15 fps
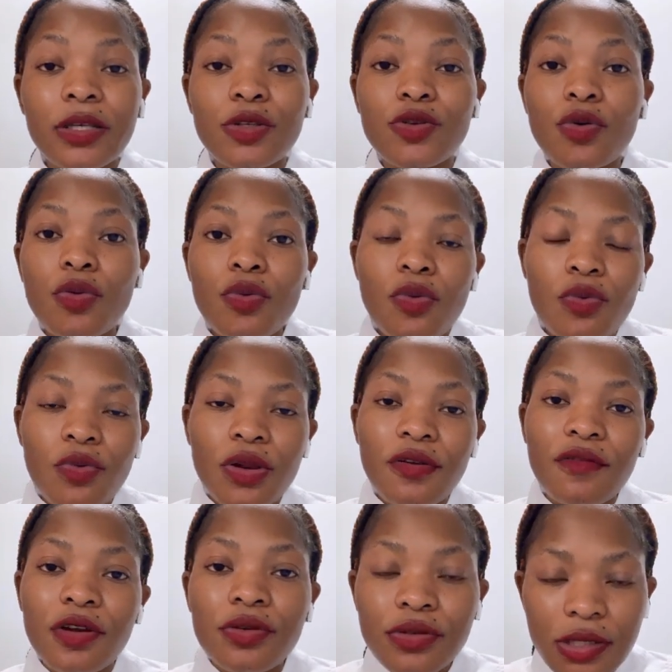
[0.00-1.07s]
So
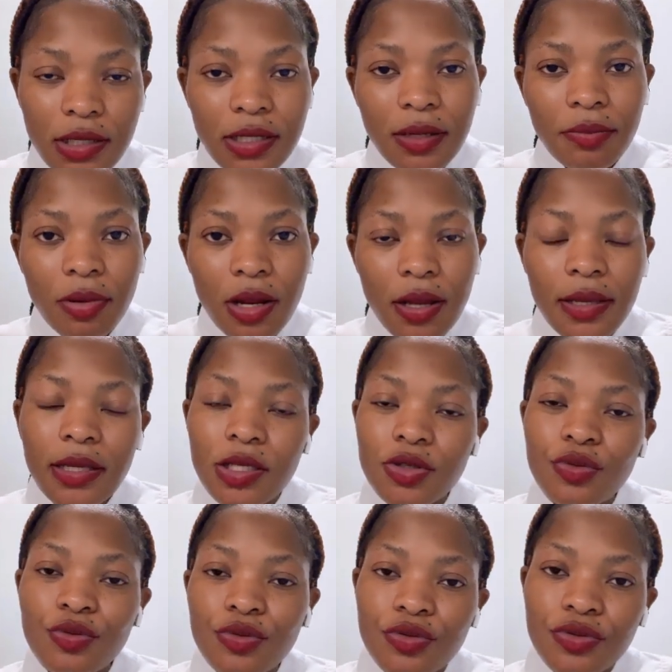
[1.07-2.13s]
whenever you start applying, it's
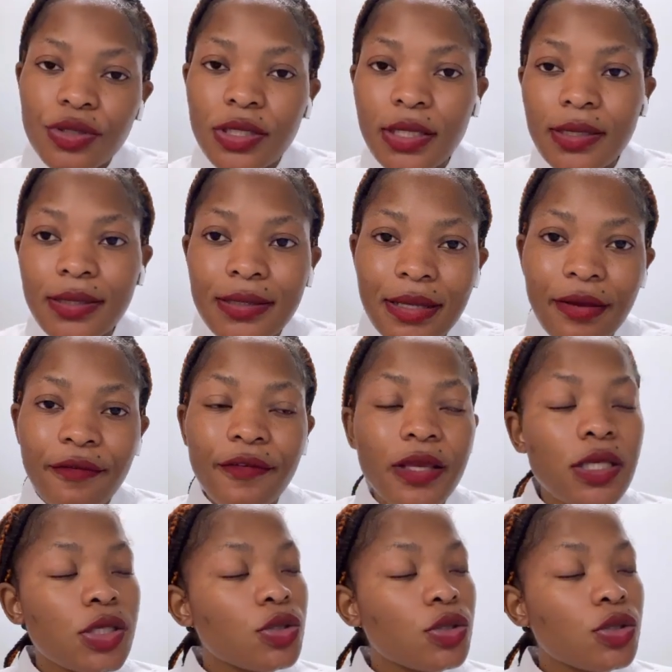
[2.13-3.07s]
good you start saving.